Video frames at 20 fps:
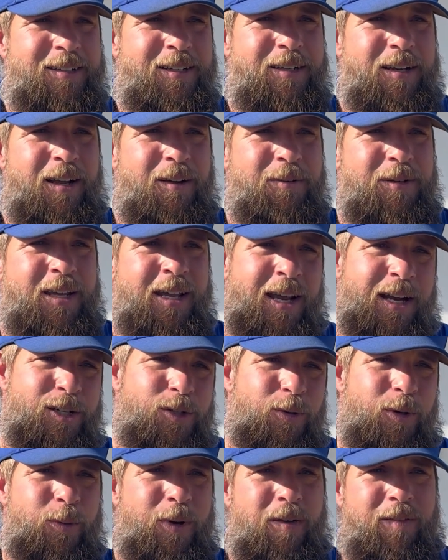You know,
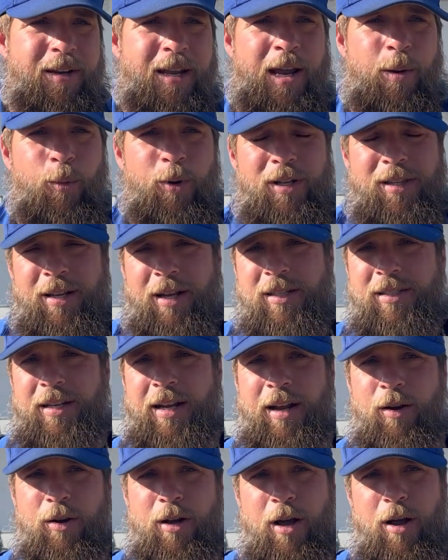King Street, we had a game-winning
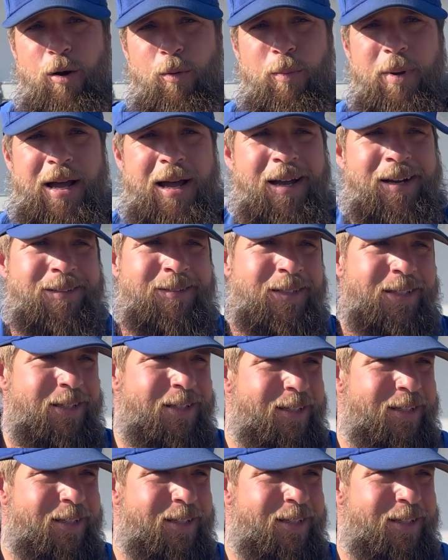touchdown called back.